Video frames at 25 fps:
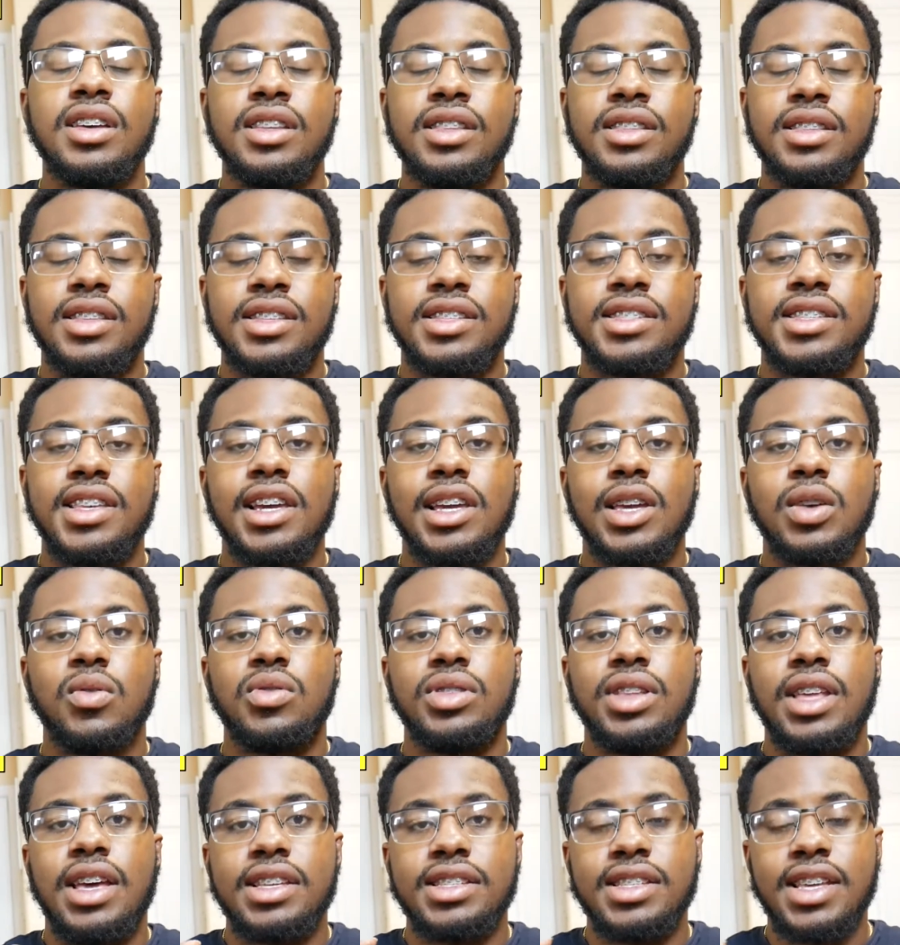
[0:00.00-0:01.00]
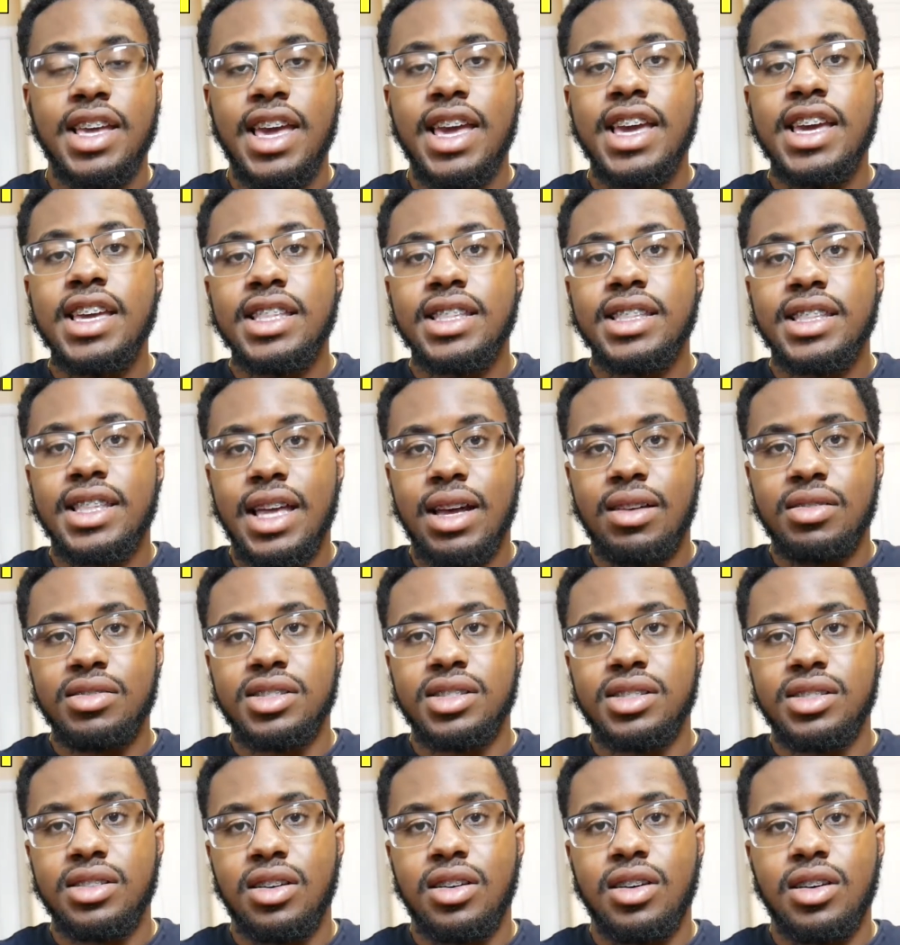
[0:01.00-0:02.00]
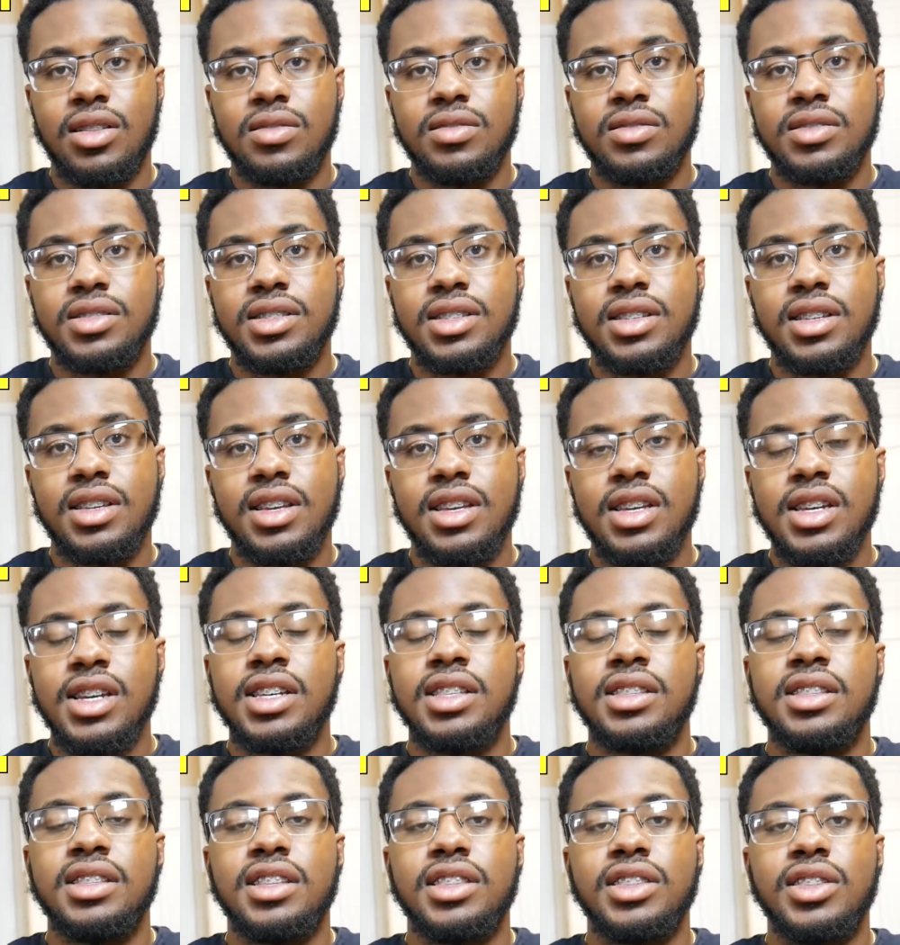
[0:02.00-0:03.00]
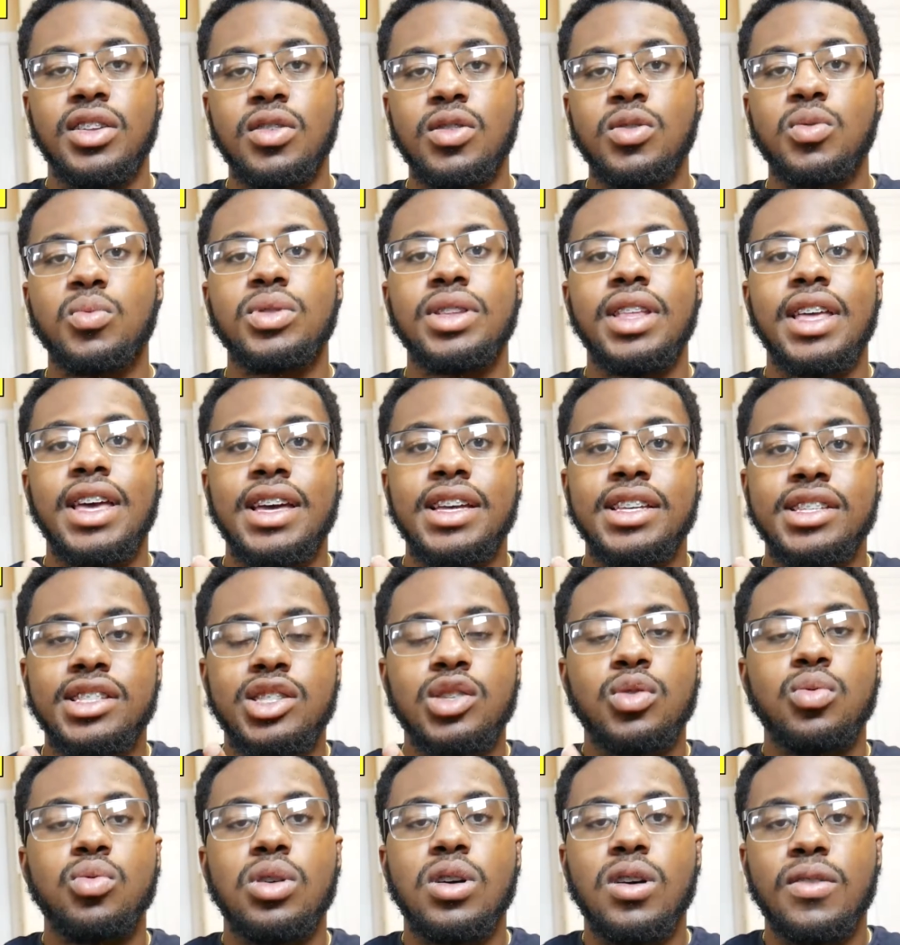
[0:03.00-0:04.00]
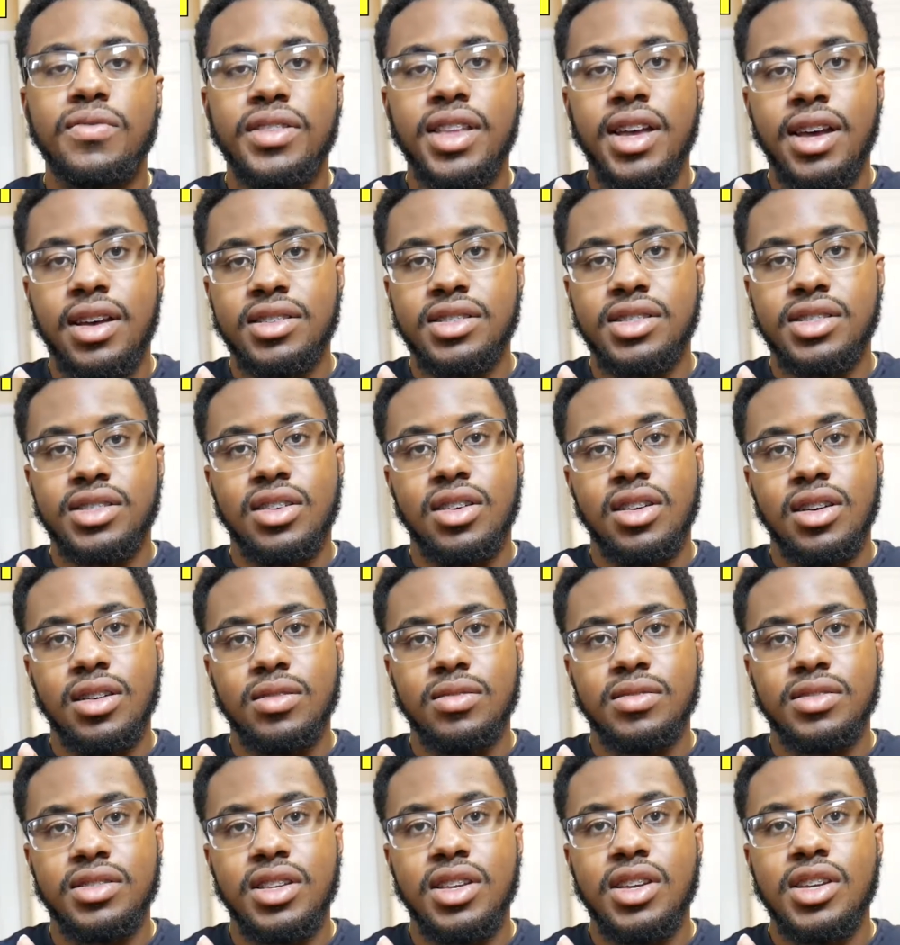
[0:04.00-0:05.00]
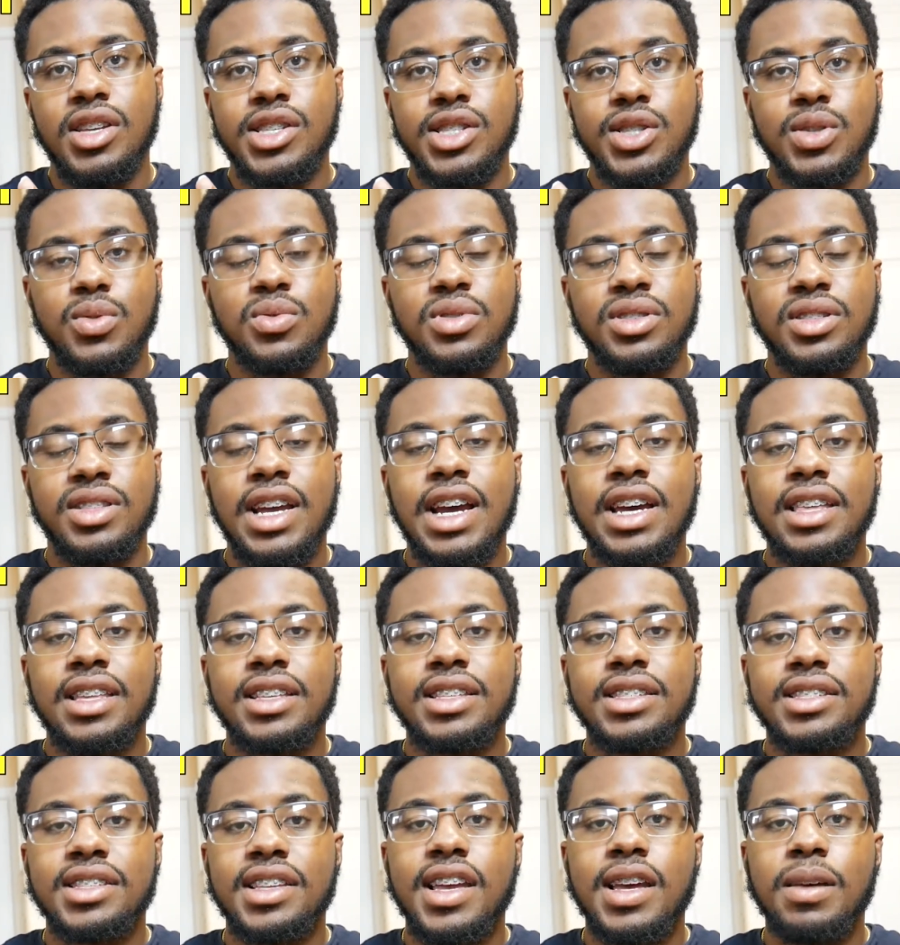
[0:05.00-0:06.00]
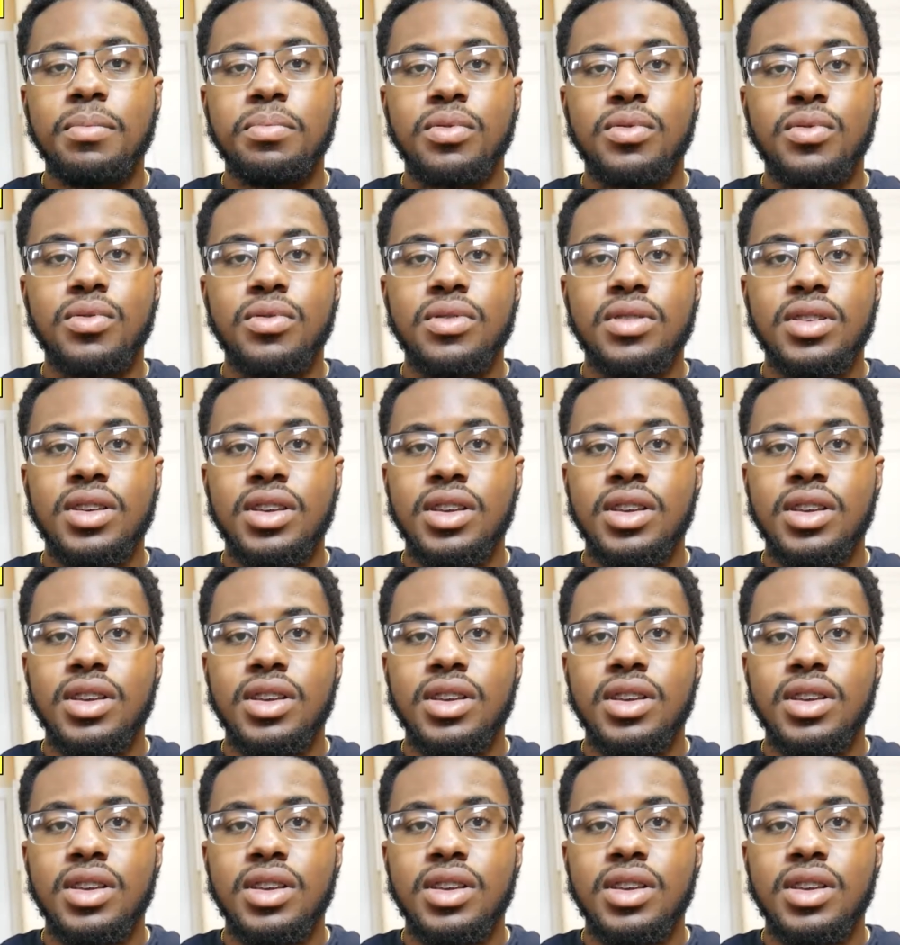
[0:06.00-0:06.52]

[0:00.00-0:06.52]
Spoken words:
The second one has $8,000 and the third one has $12,000. So in that example,